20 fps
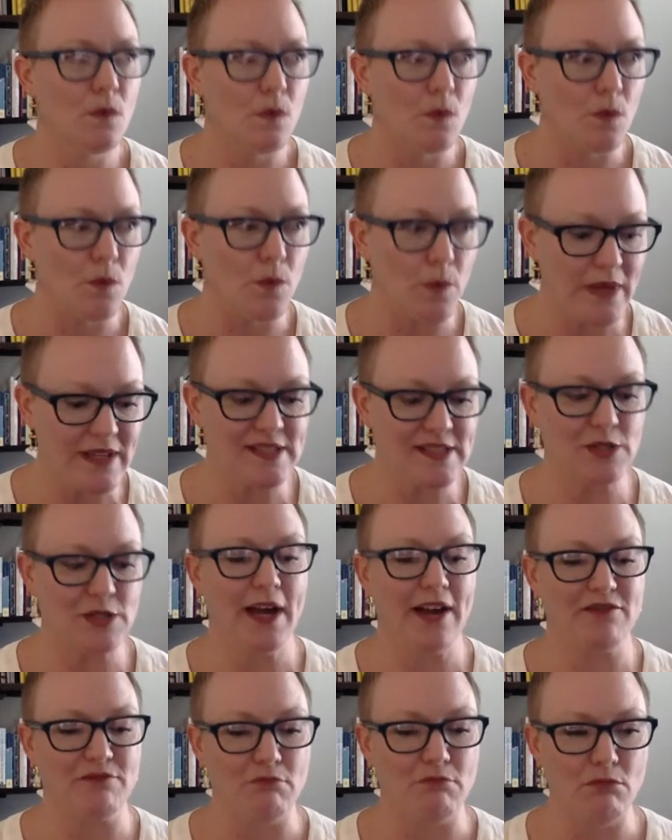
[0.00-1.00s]
we still
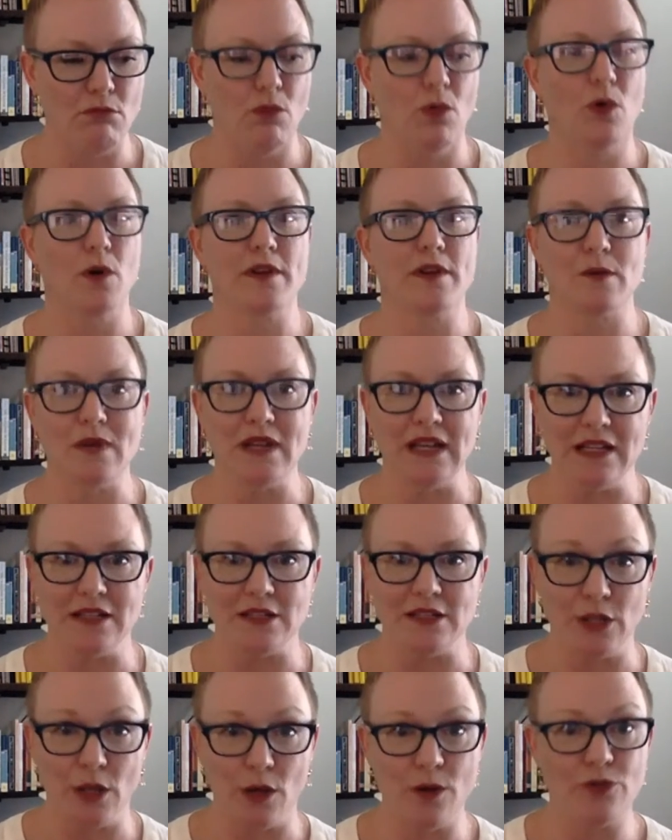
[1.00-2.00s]
have more that we need
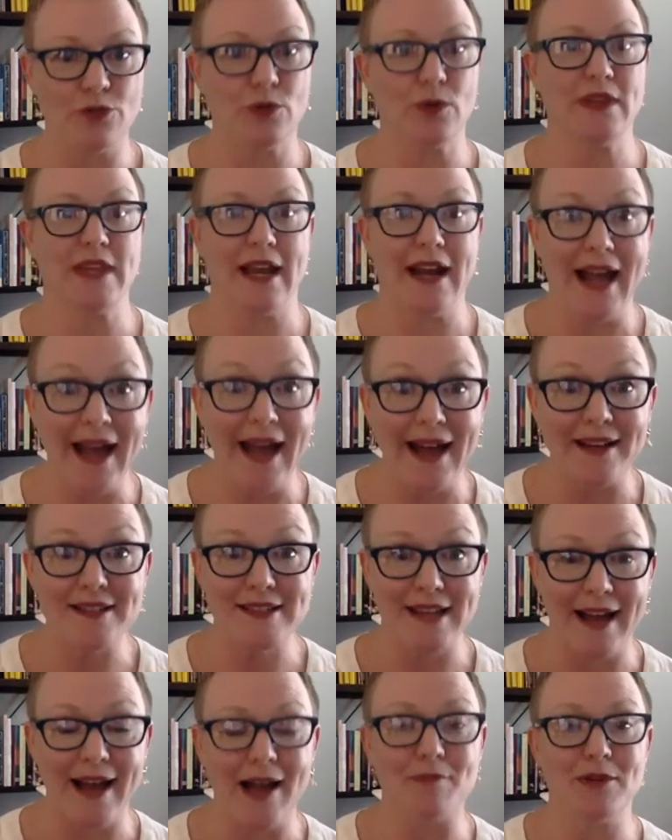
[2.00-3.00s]
to go through, and that has
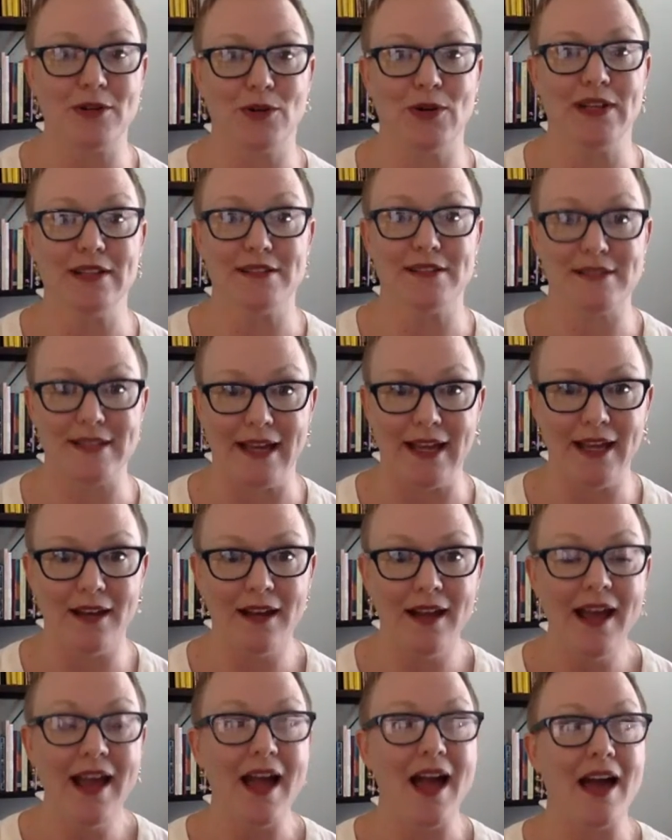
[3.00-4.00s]
to happen on site.
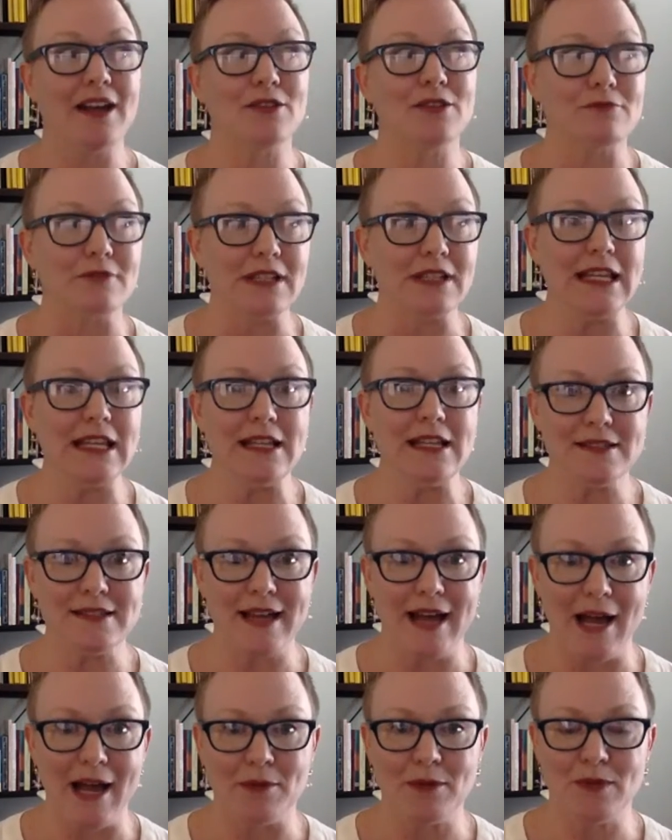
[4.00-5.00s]
And it really needs to
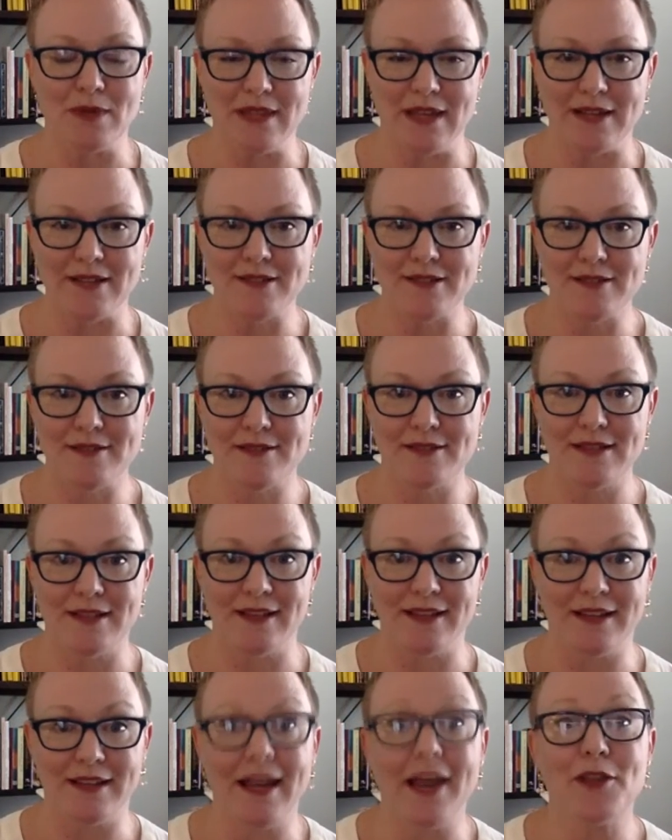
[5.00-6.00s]
happen with us
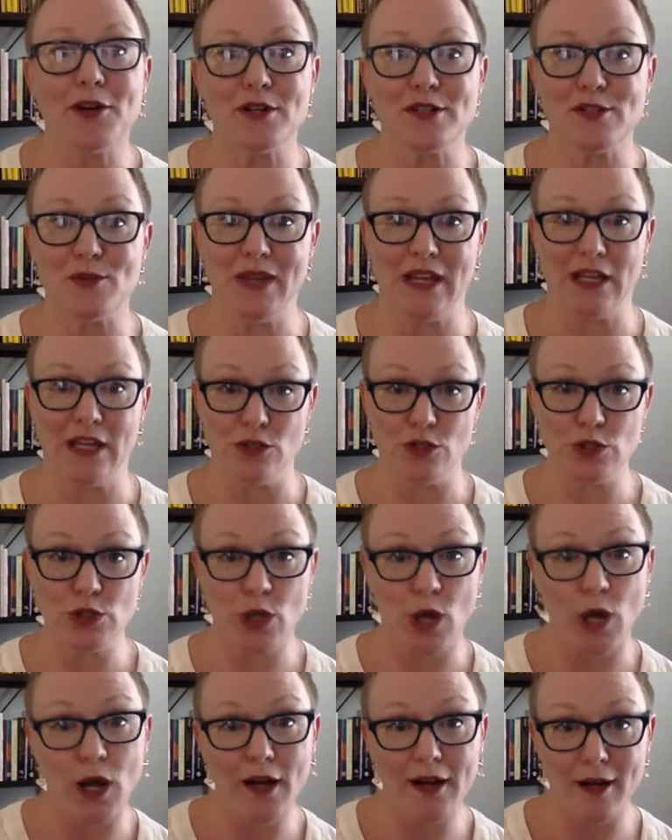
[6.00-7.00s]
together so we can
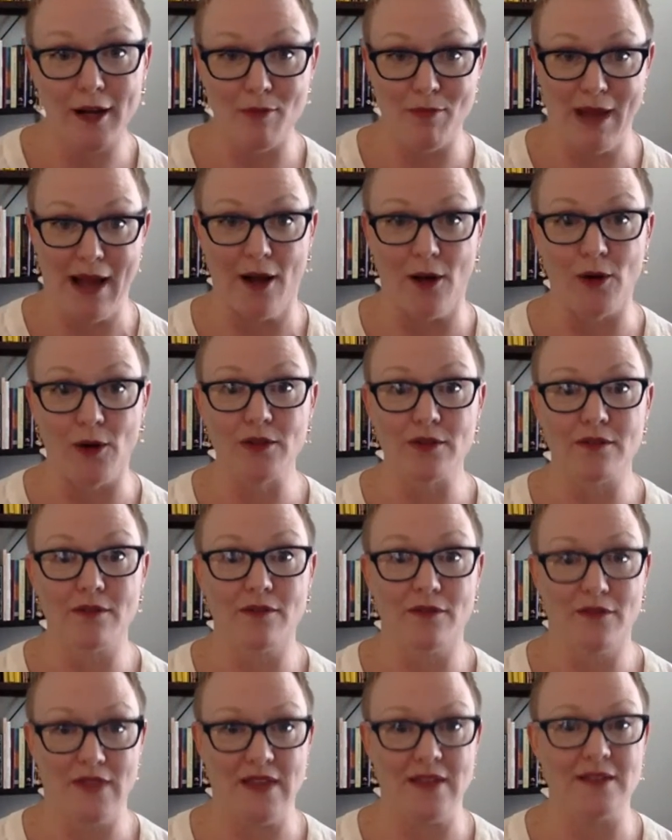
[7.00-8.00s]
talk about
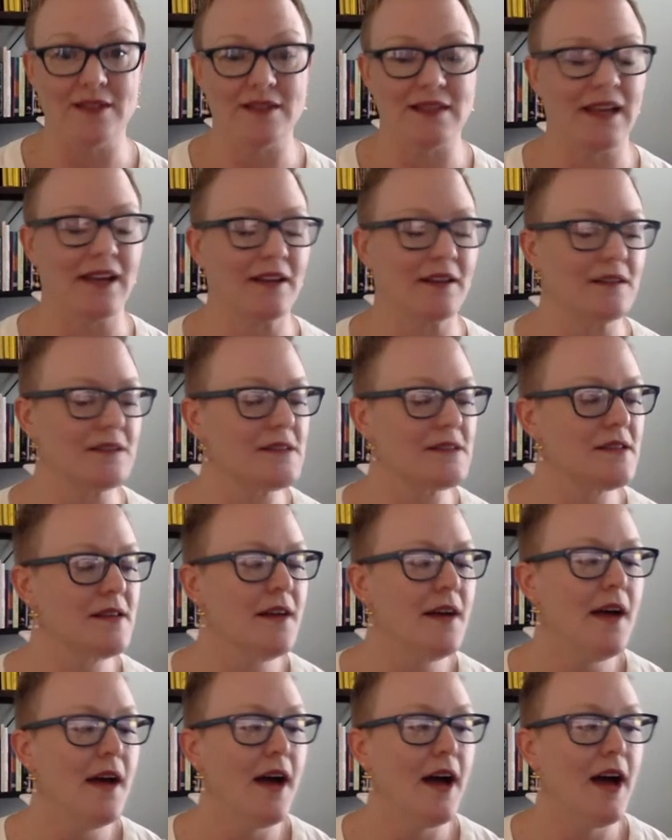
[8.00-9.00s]
these things.
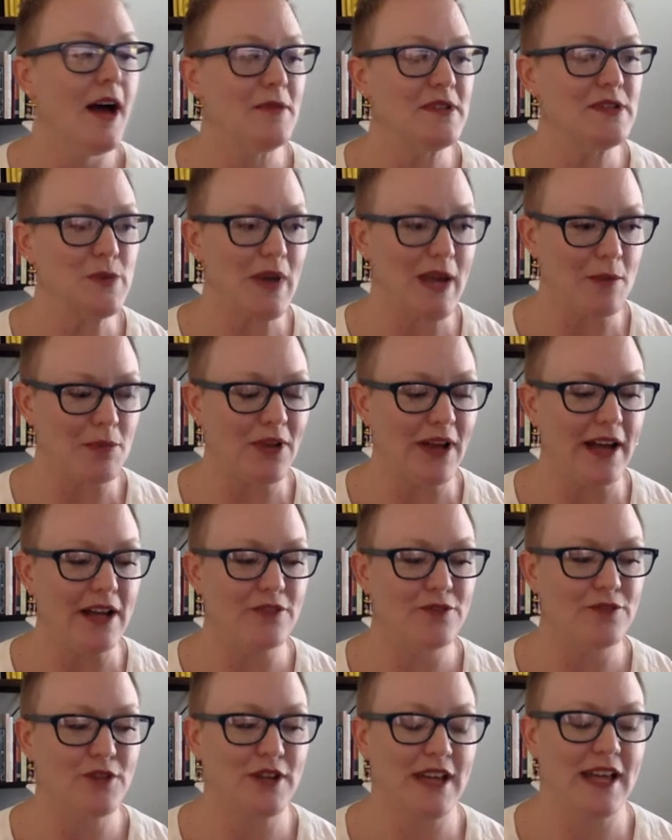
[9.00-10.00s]
And so I applied
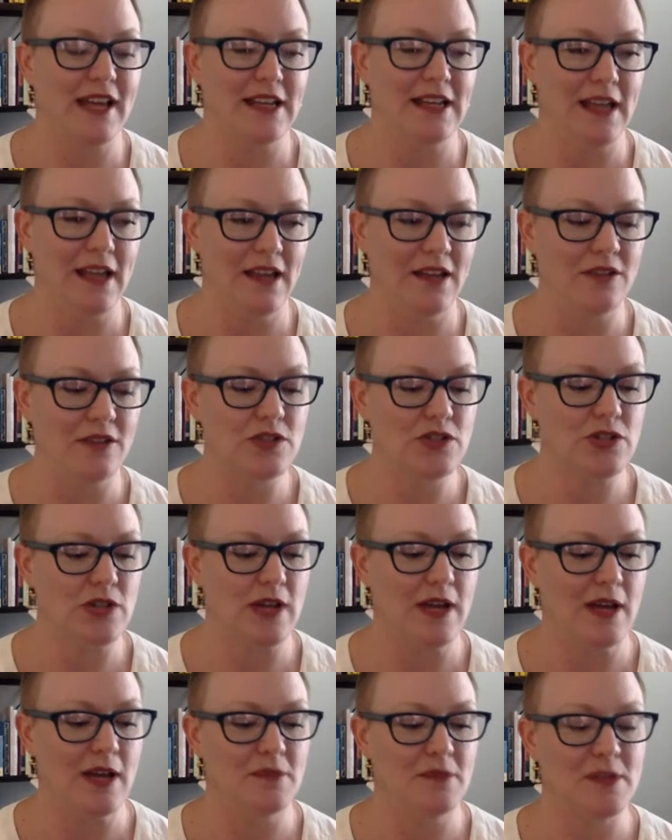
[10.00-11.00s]
for an NEH
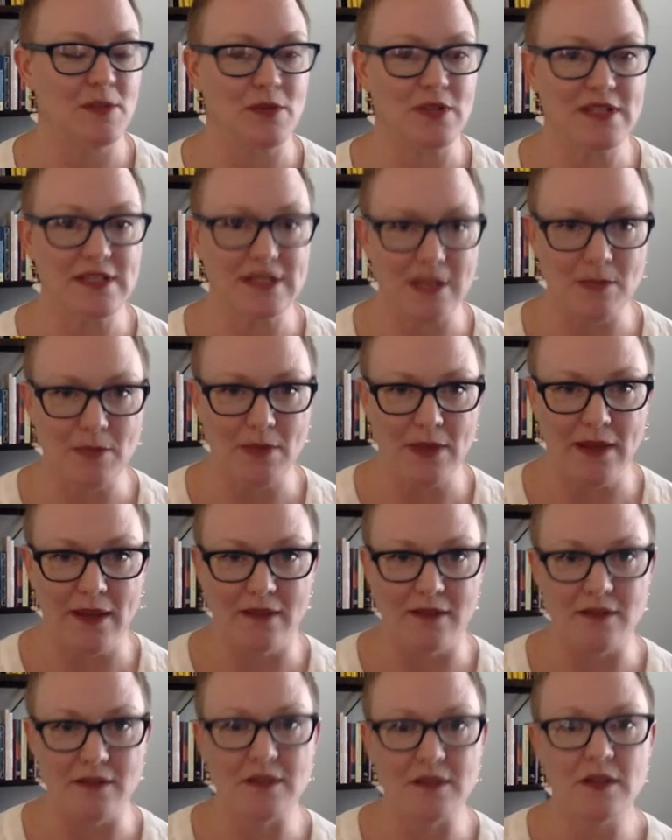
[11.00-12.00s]
summer
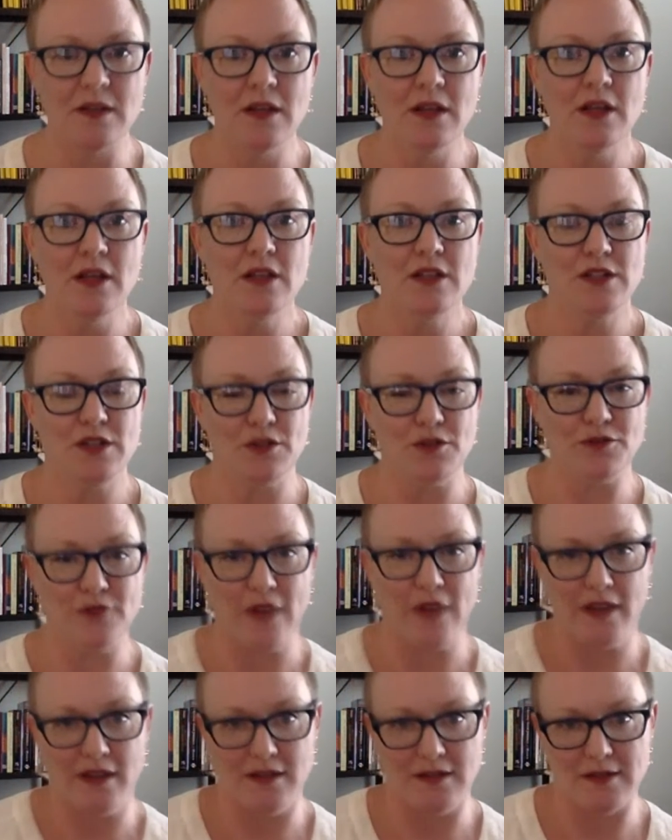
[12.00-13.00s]
stipend to
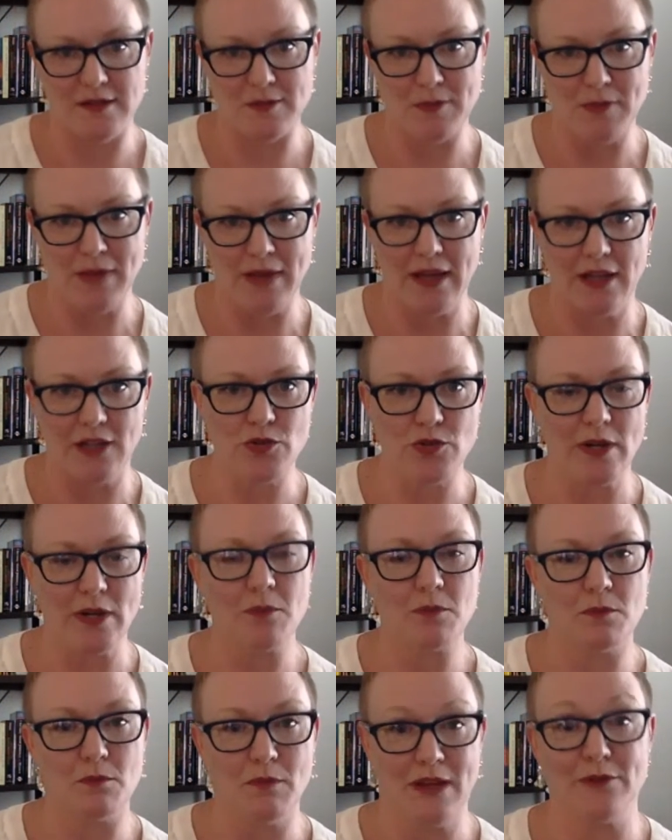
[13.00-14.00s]
fund my
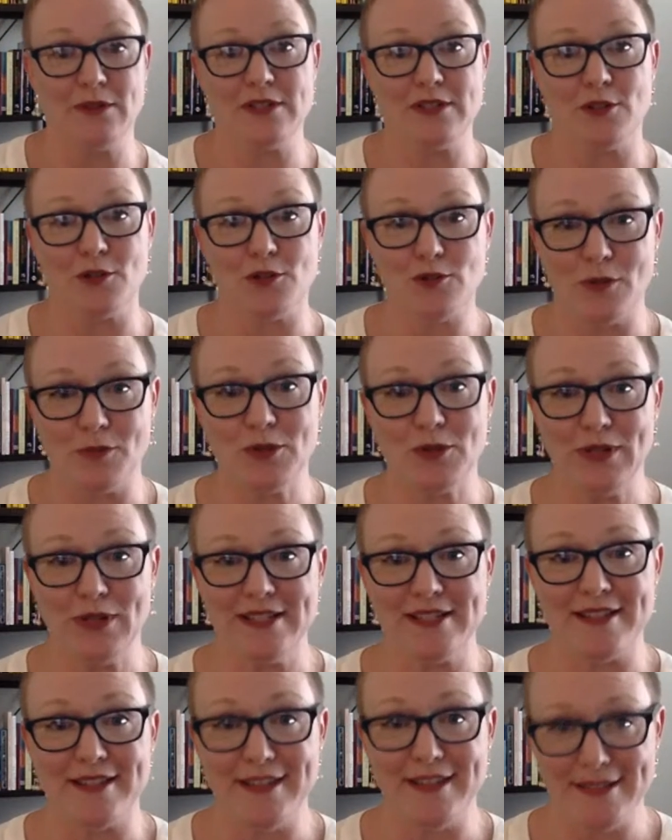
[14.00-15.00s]
research trip to
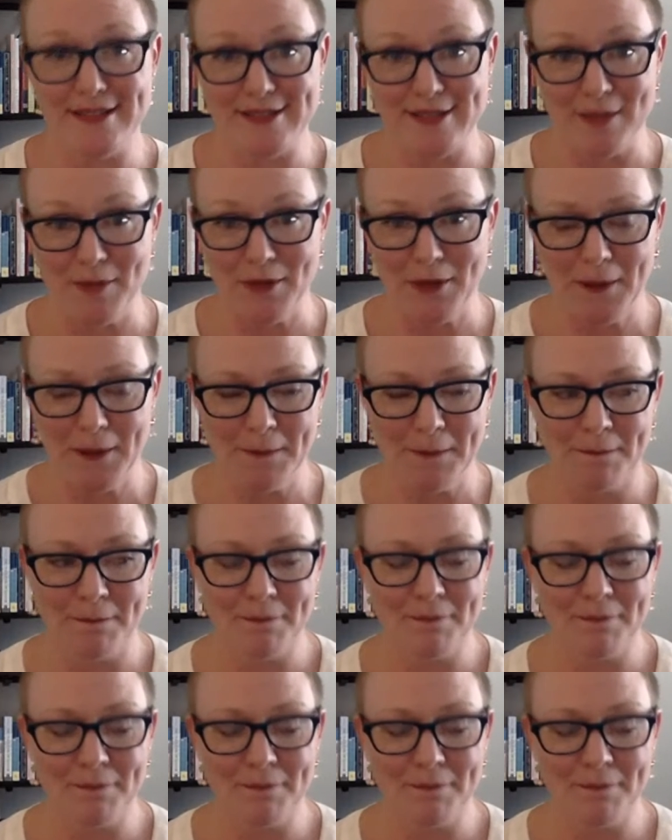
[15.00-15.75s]
Greece this summer,